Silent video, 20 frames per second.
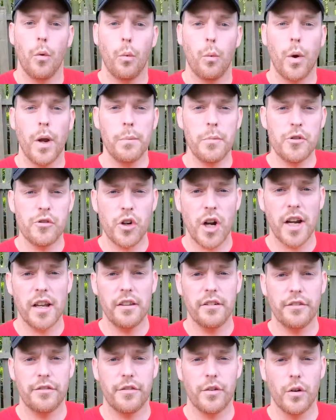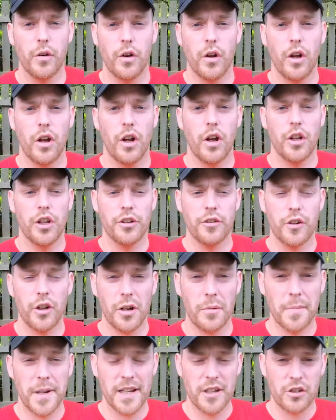When we dry the foot, you've got
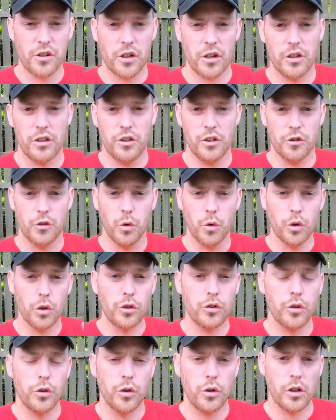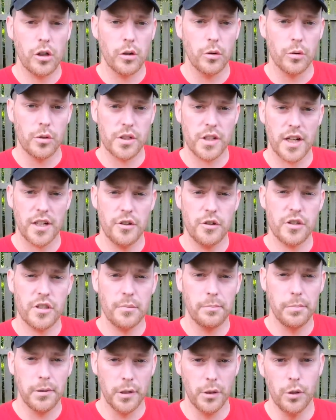to make sure you don't go too close. I use the
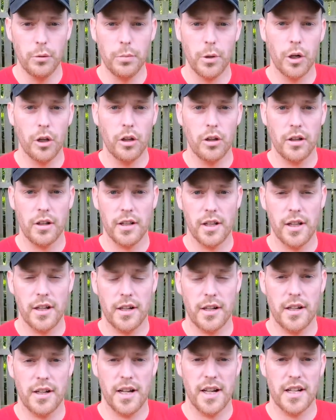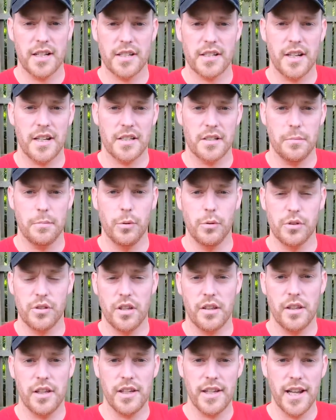blue bottle of gas as opposed
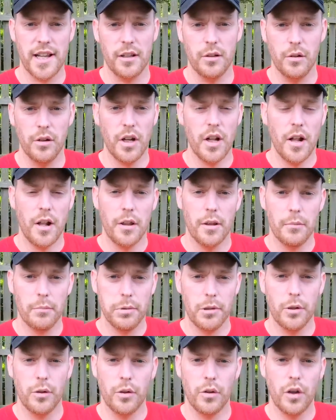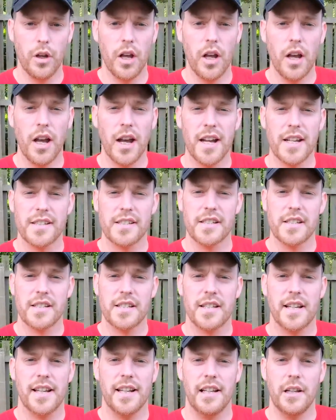to the yellow. The blue has a
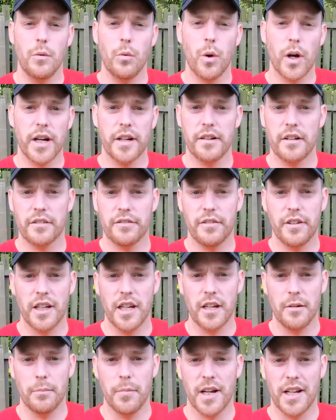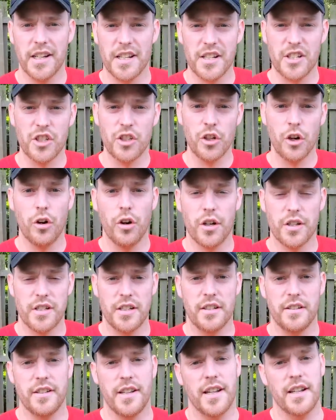slightly wider flame and it's not as
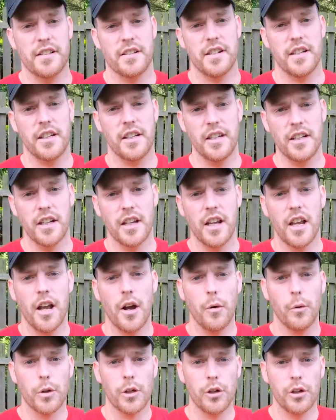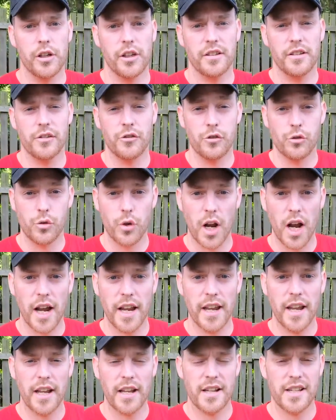intense a heat. We're looking to dry
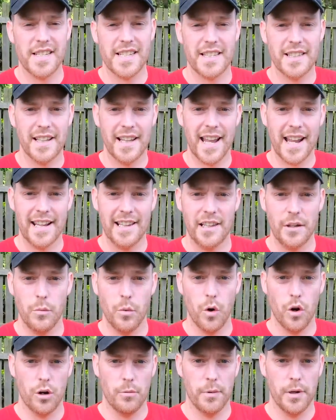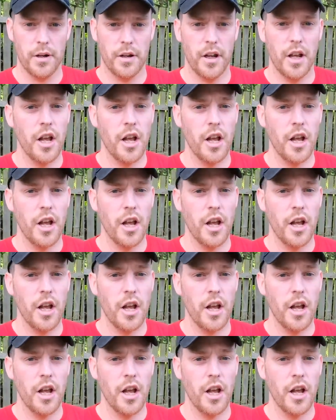it and slightly warm it.